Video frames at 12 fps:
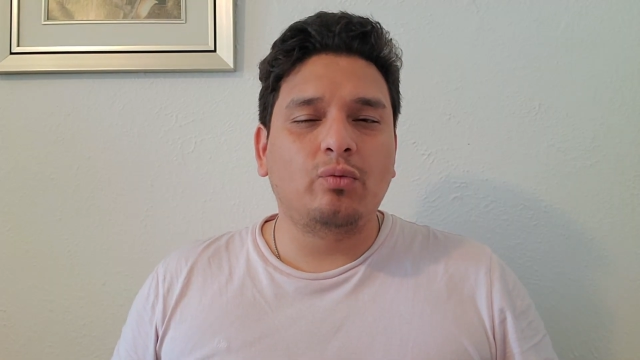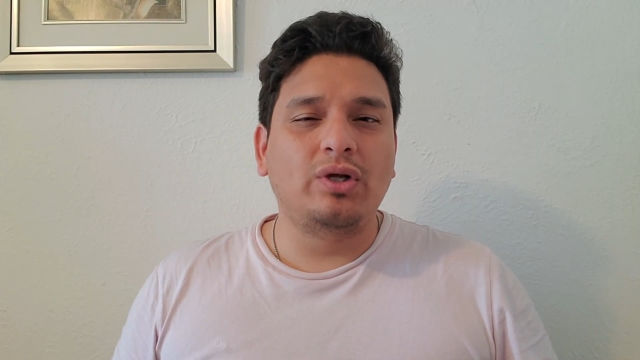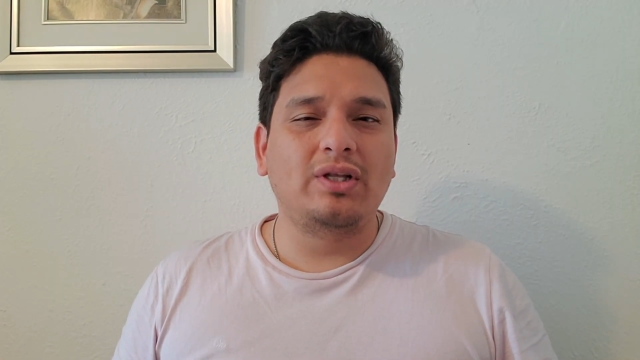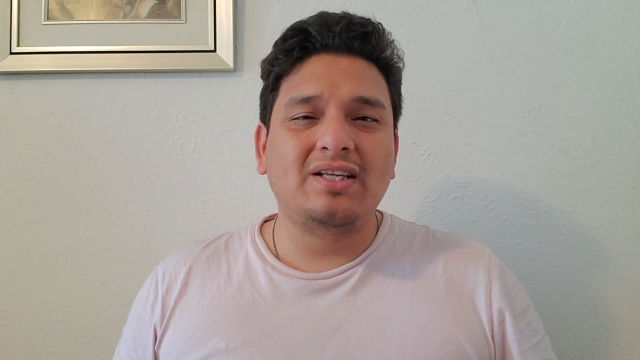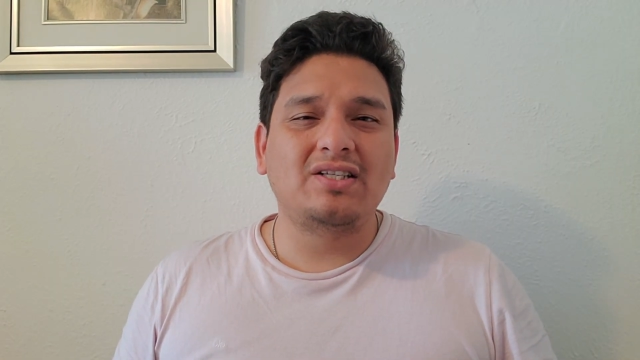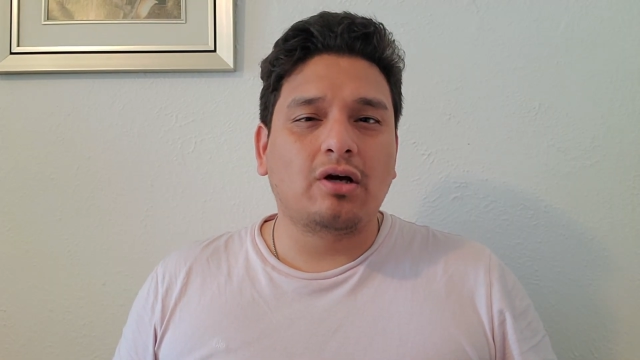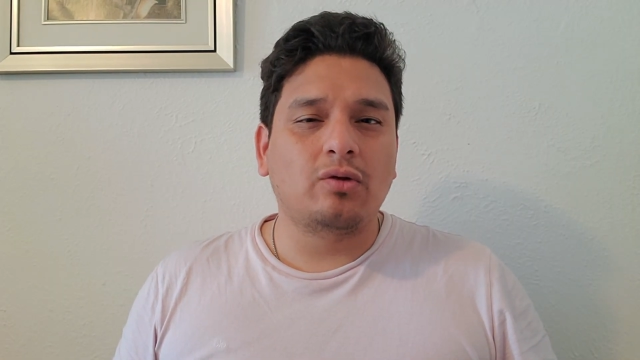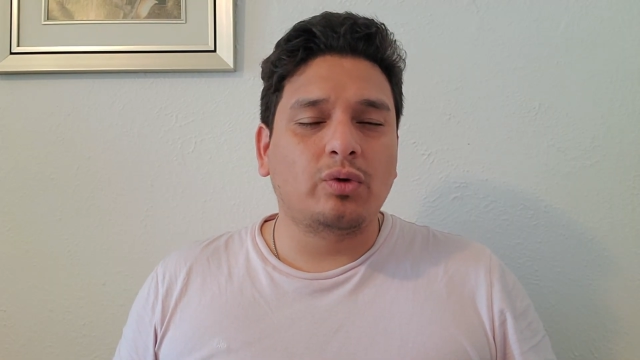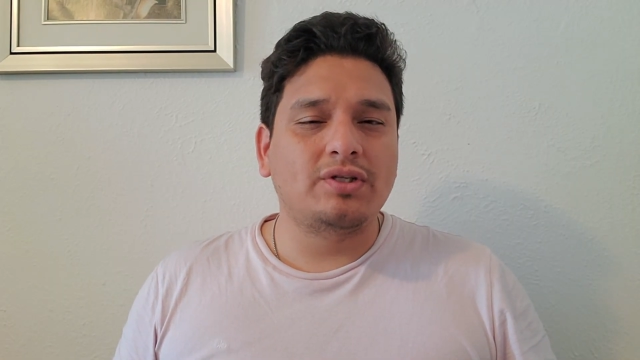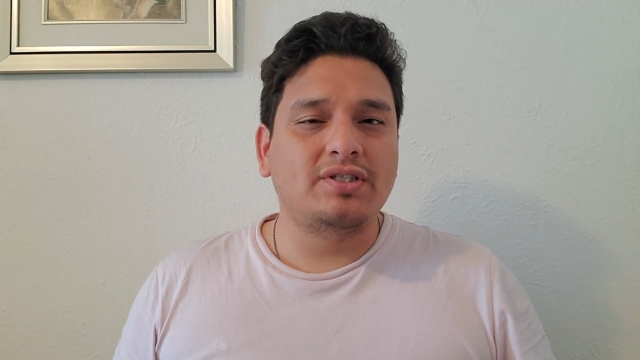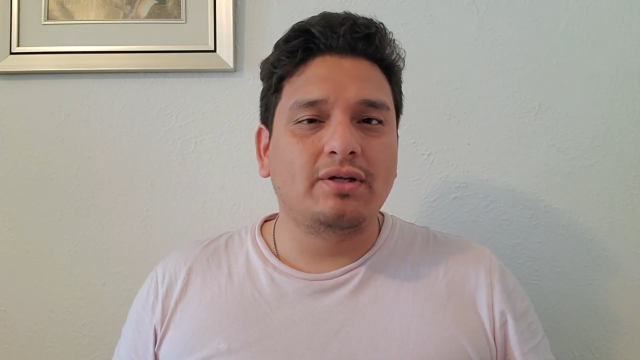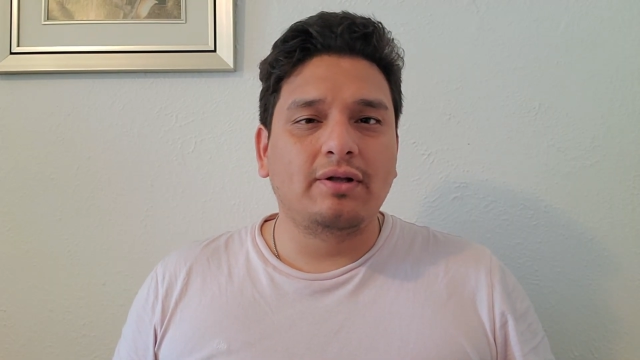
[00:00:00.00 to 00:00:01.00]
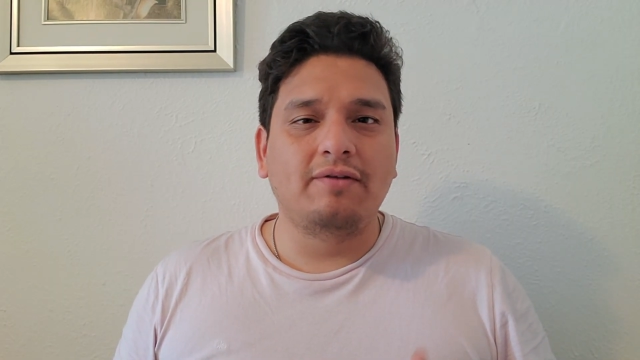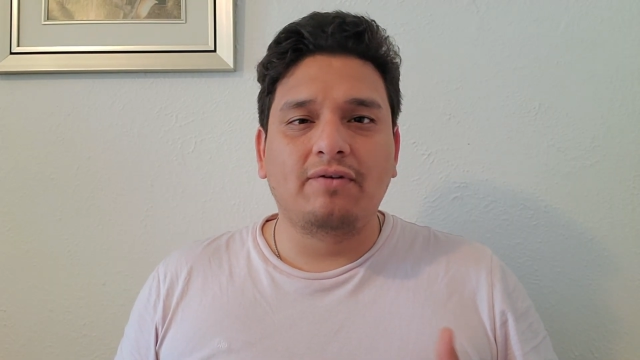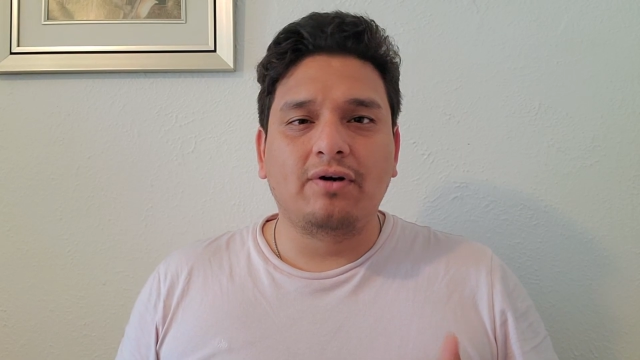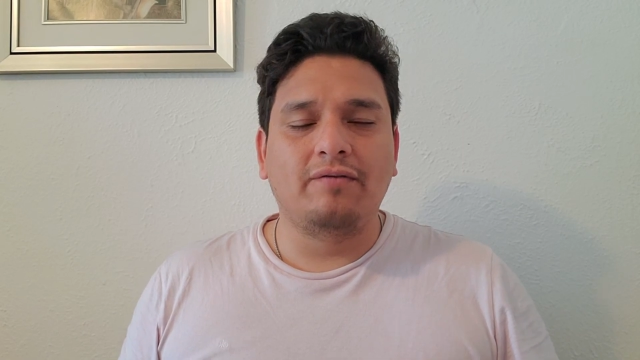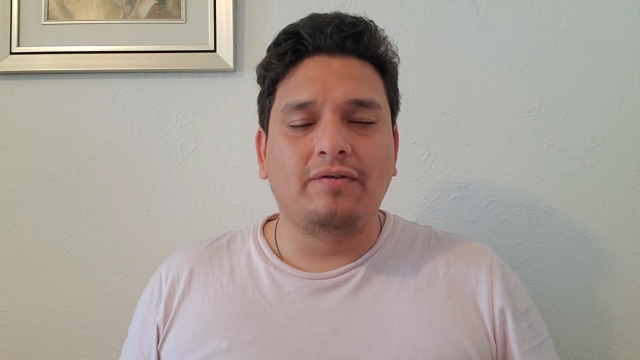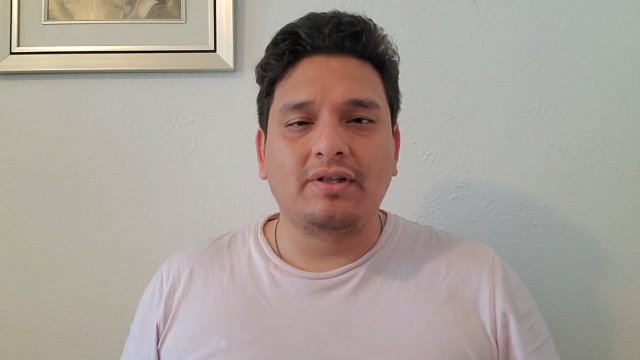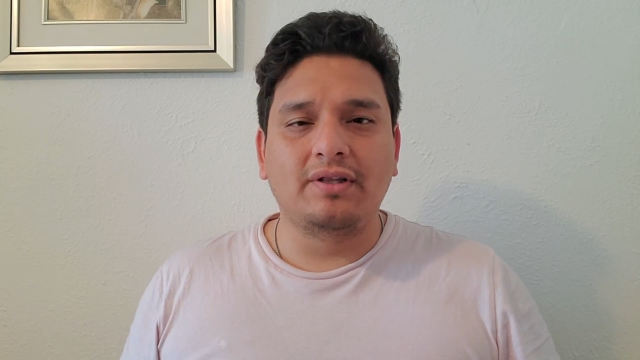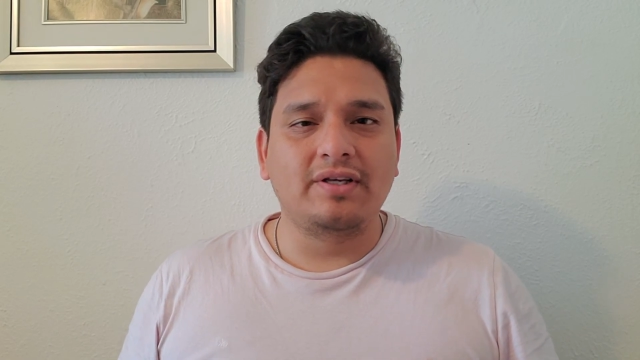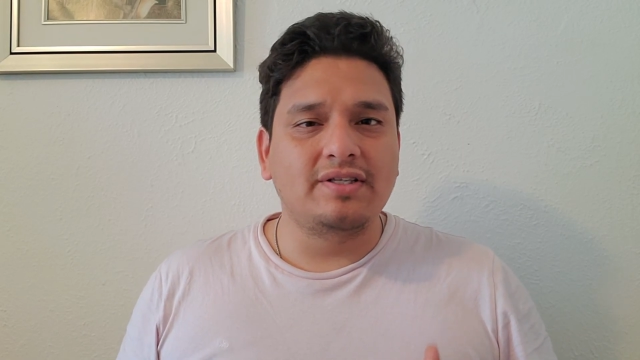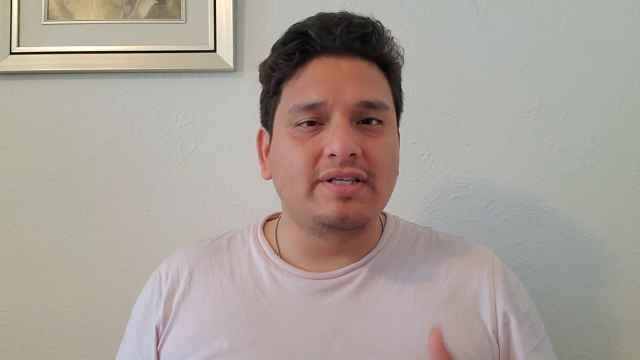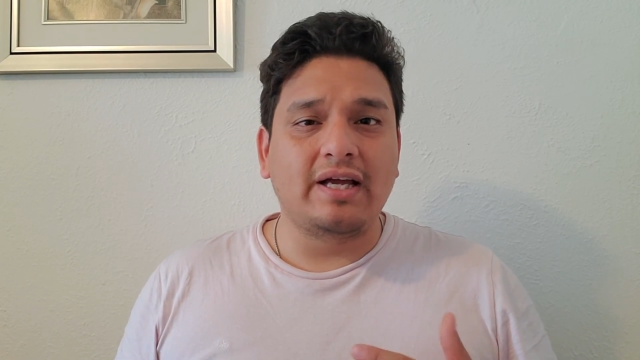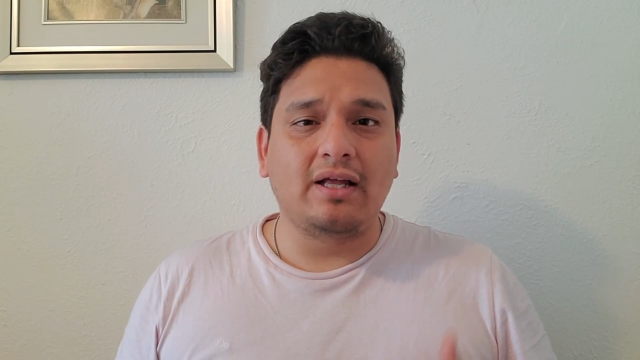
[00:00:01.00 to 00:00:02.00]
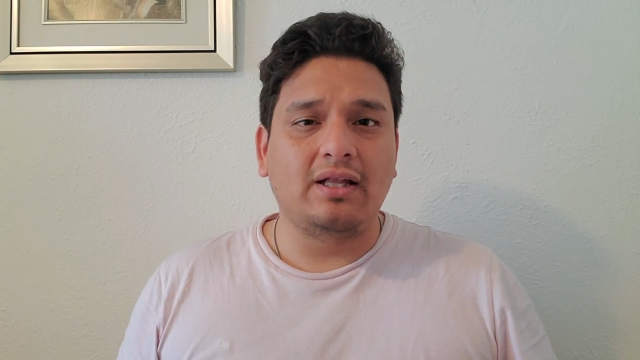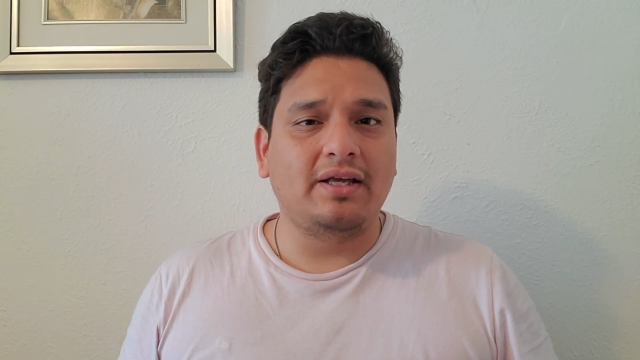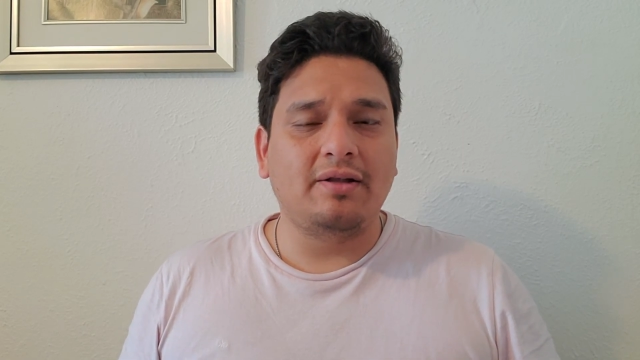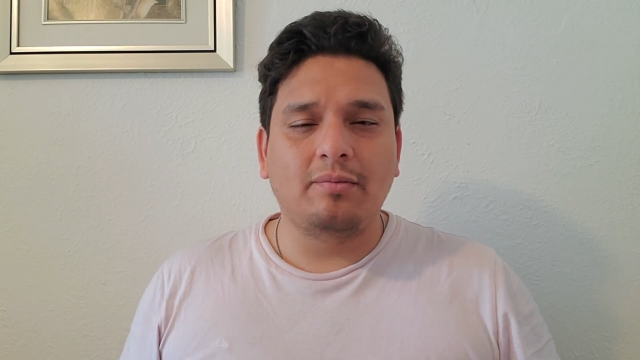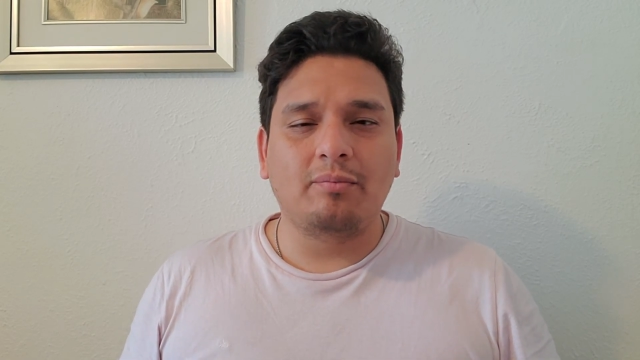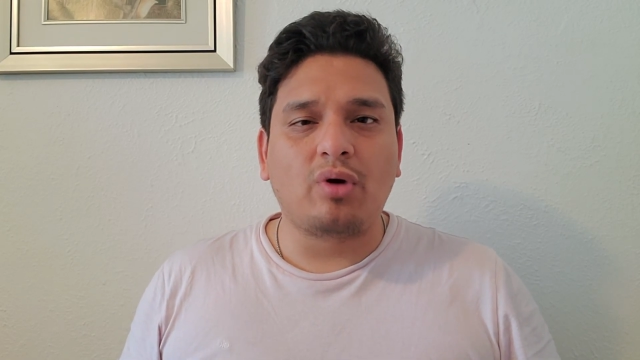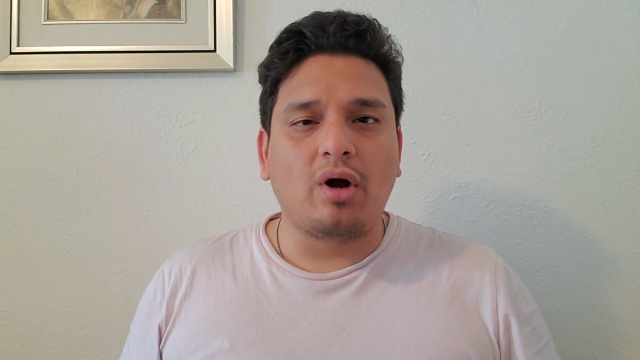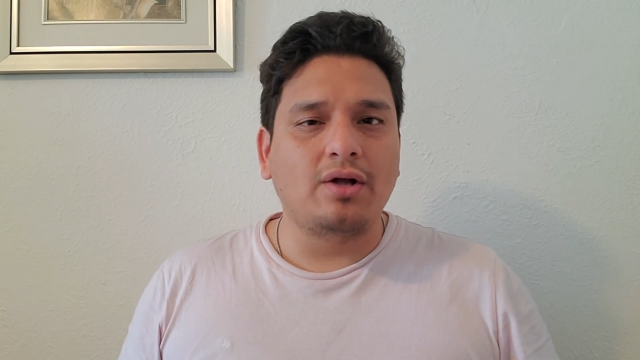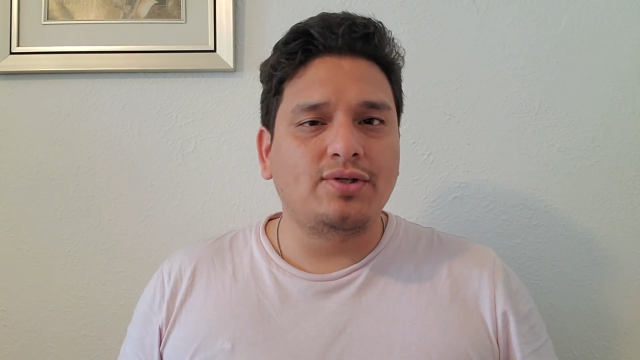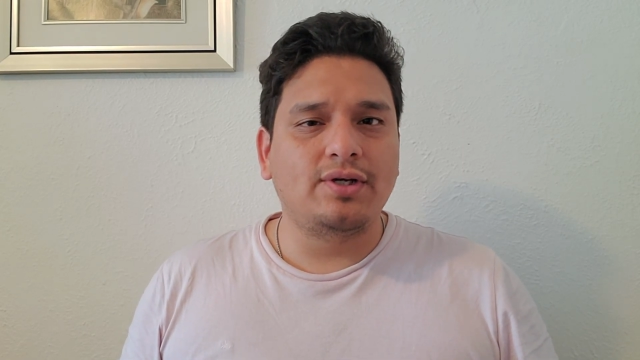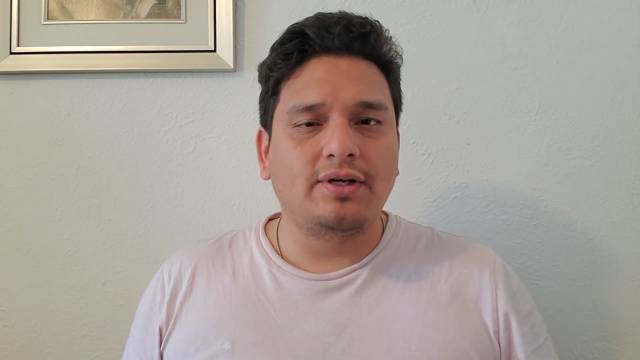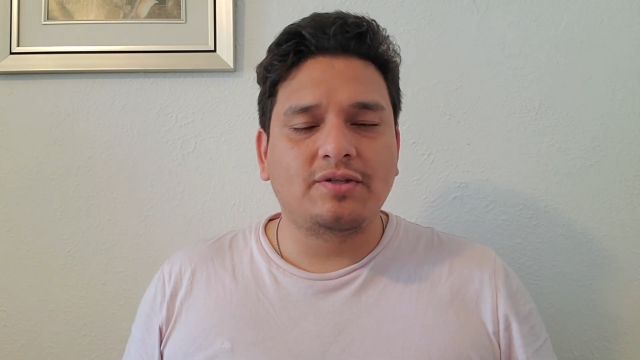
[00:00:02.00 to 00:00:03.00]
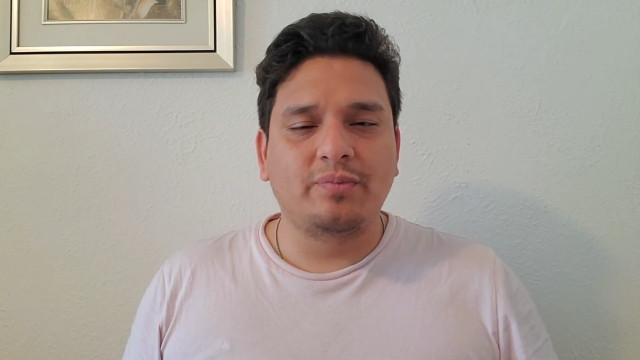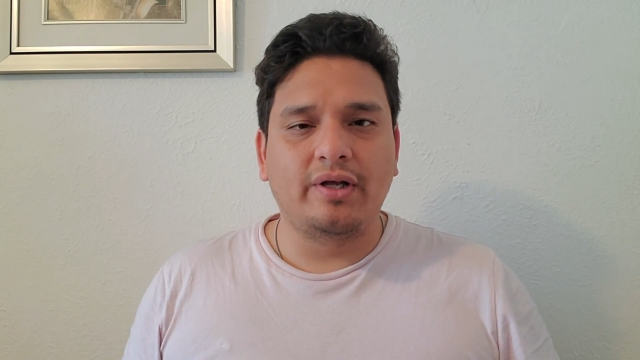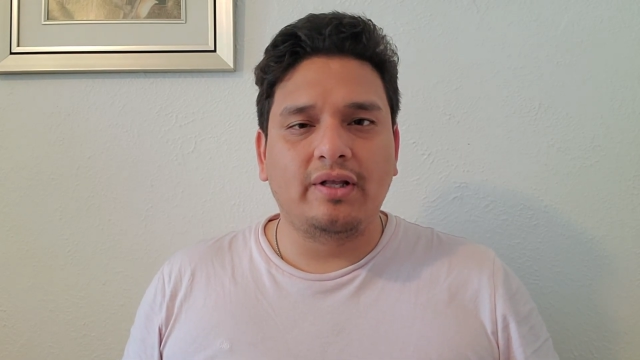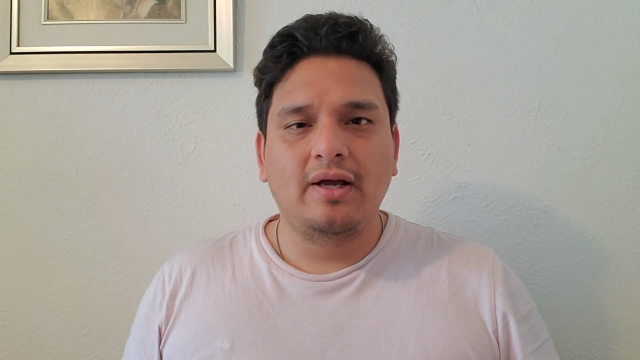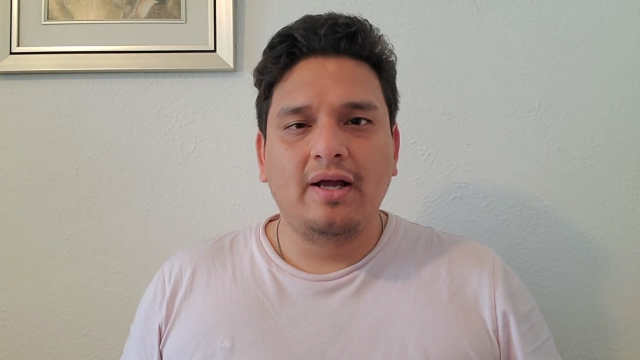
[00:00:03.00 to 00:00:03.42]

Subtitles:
Ridley Scott was still involved in these Alien projects, but